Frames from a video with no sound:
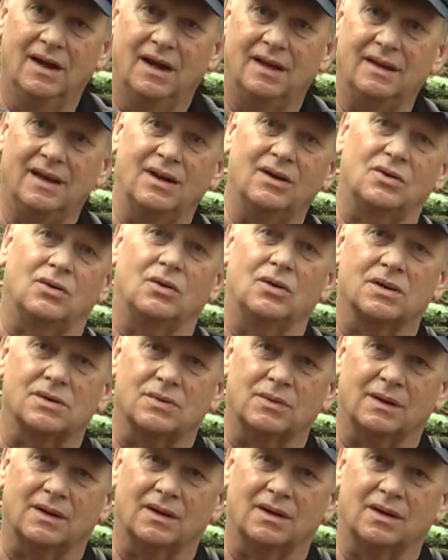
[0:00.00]
And then, of
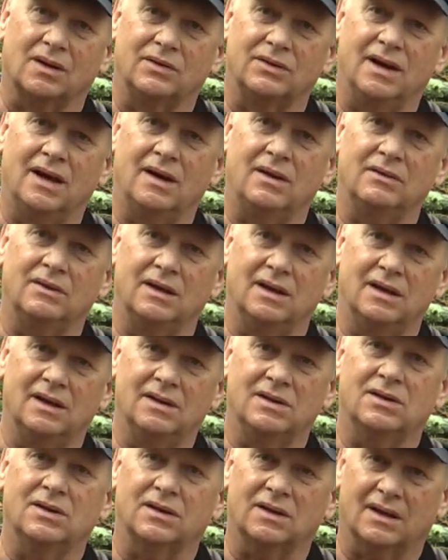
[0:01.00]
course, we're gonna go down
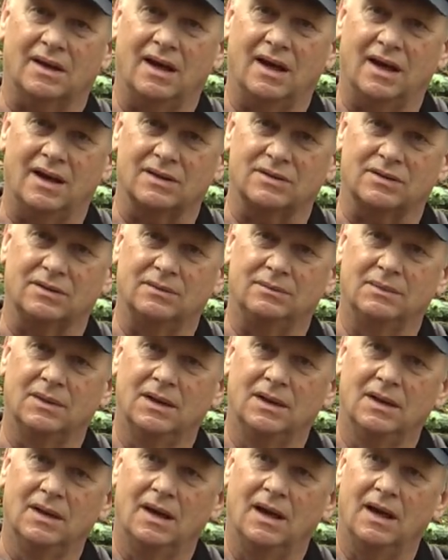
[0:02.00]
into the chasm,
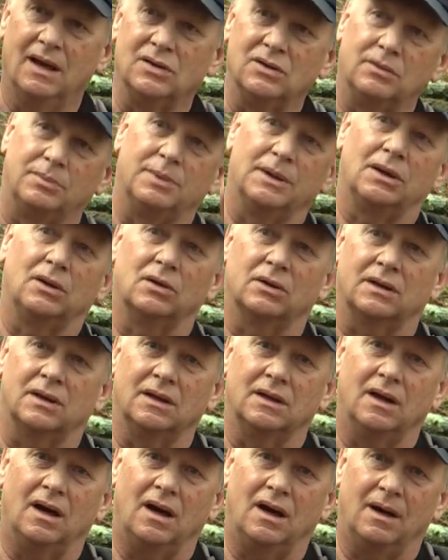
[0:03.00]
and you'll be
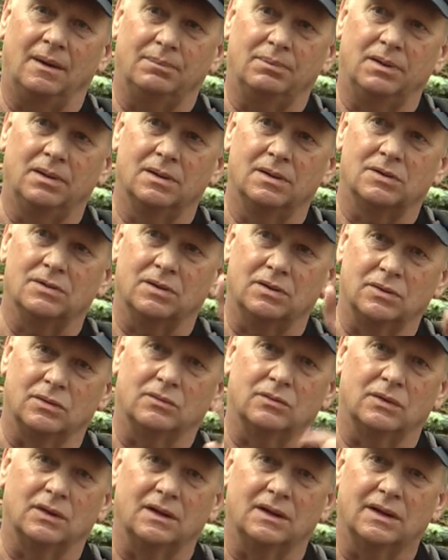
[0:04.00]
looking up, so
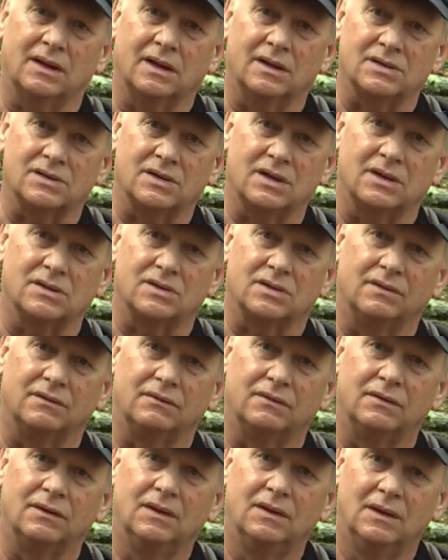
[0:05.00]
you'll really get a sense
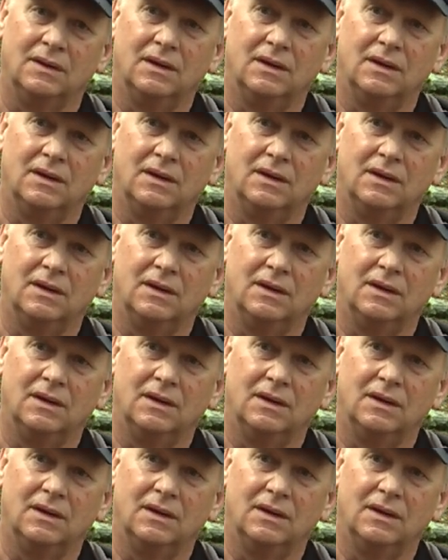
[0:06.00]
of